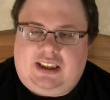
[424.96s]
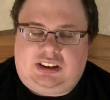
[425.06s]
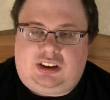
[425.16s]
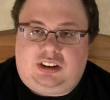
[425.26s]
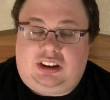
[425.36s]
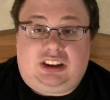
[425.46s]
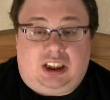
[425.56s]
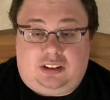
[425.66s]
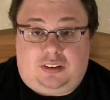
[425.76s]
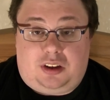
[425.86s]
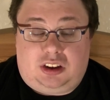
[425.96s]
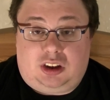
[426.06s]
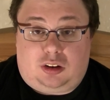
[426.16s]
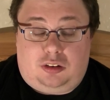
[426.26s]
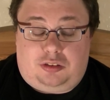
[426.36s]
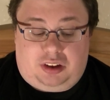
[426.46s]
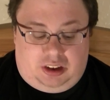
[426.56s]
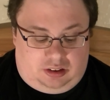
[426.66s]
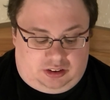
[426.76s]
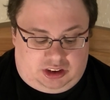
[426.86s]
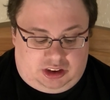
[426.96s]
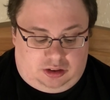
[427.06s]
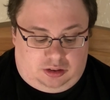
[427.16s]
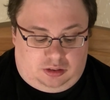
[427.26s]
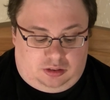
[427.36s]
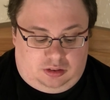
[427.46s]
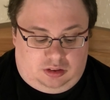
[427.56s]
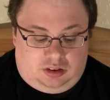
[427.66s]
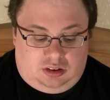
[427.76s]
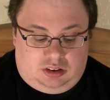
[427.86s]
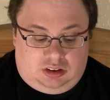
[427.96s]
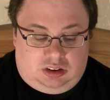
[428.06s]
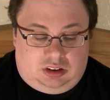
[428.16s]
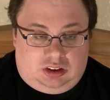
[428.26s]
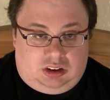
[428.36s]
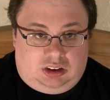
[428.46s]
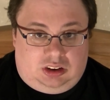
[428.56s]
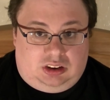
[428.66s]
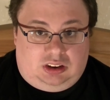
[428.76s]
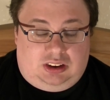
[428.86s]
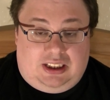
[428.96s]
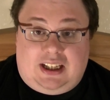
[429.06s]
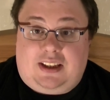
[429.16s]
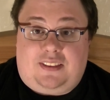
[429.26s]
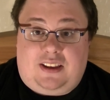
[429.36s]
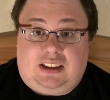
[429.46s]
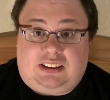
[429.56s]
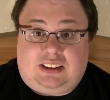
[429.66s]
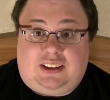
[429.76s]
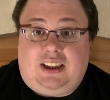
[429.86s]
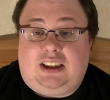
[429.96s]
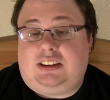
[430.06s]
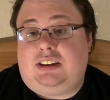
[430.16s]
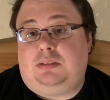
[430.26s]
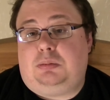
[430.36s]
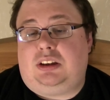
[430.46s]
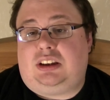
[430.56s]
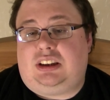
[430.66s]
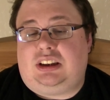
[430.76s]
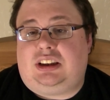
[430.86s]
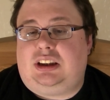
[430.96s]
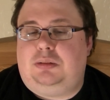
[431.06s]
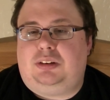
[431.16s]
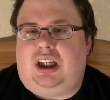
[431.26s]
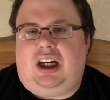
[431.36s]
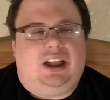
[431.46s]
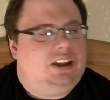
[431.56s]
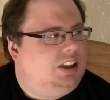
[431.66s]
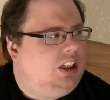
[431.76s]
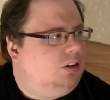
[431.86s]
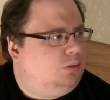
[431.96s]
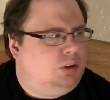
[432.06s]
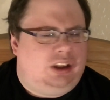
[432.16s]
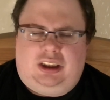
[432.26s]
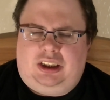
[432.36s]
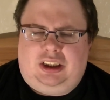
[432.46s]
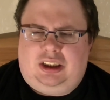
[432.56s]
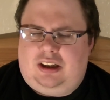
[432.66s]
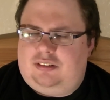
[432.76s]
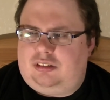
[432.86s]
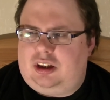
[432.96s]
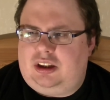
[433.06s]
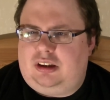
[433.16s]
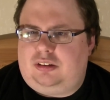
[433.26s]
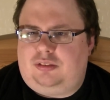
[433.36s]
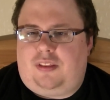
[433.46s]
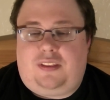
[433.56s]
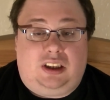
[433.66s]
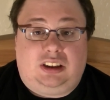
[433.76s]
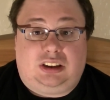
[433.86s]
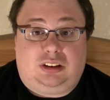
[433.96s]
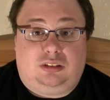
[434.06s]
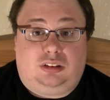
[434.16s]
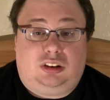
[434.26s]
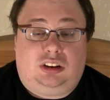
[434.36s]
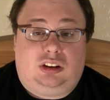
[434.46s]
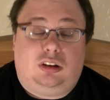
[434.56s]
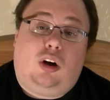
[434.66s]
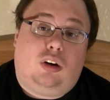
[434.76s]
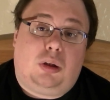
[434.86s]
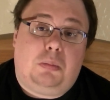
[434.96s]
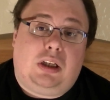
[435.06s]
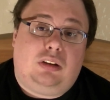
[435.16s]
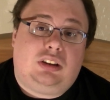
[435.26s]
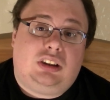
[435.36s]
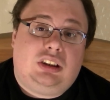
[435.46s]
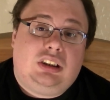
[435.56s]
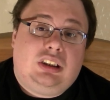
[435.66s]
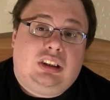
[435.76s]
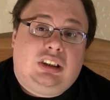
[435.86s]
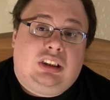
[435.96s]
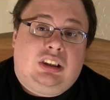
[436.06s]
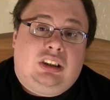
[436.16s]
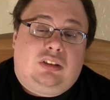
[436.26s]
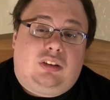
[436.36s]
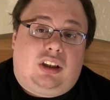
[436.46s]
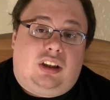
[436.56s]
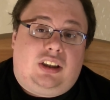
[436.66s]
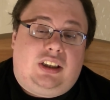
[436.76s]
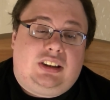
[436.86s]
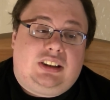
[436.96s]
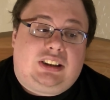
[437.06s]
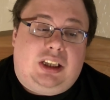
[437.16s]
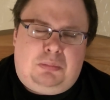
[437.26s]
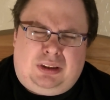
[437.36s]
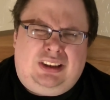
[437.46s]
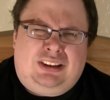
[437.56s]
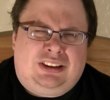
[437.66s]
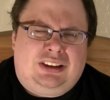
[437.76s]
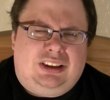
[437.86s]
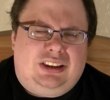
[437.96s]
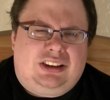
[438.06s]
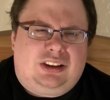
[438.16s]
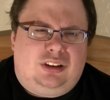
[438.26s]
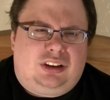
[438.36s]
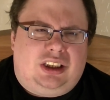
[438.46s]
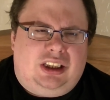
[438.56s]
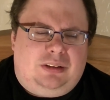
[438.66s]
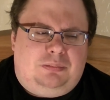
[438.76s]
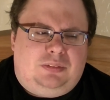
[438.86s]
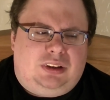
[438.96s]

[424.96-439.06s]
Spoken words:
on the side of the soccer field, so yeah, that's that. But it seems I now really have run out of things to talk about regarding this game, but it's a good game,